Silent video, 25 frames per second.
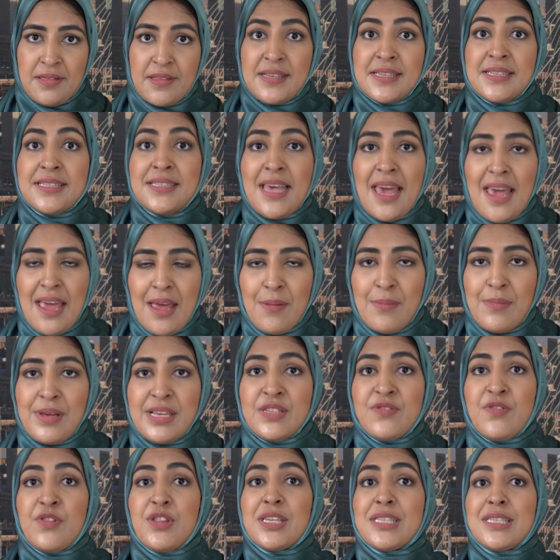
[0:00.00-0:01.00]
The same
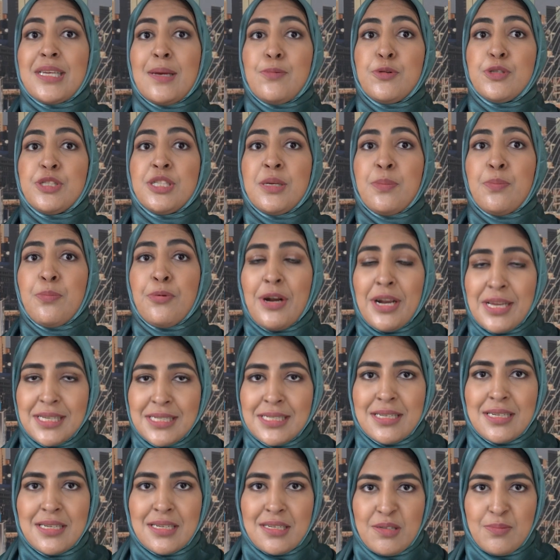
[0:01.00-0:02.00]
is for the deputy
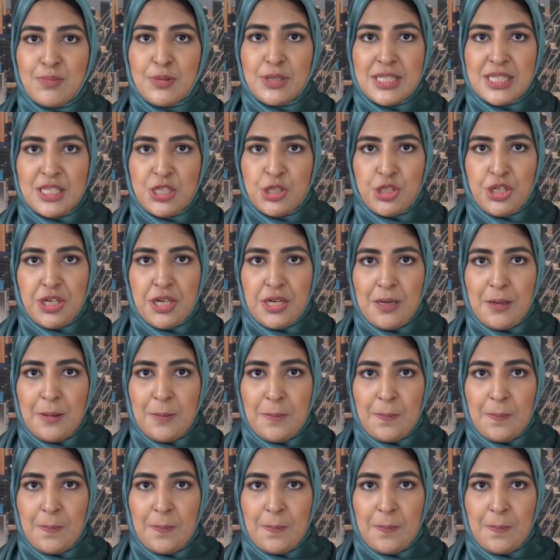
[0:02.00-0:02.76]
president position.